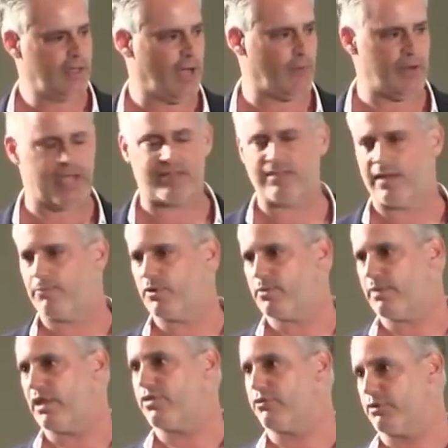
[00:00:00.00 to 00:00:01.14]
And we ended up with
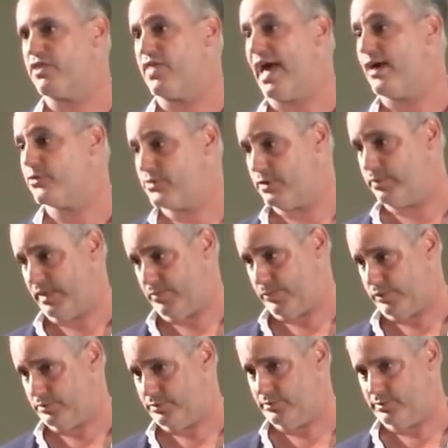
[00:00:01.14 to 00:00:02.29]
about 3,000 people.